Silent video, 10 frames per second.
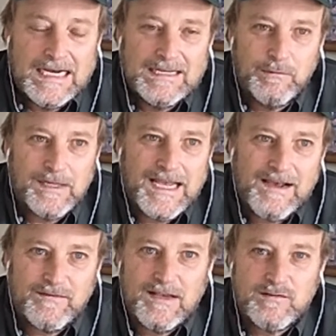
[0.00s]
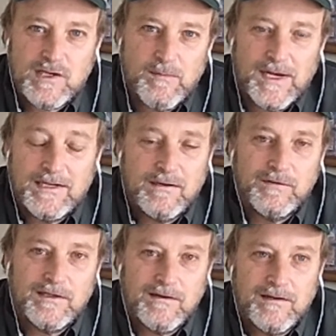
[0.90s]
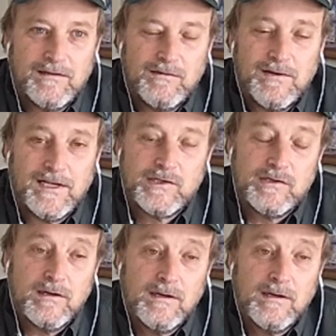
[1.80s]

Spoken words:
You really have to have some idea what they're going to do next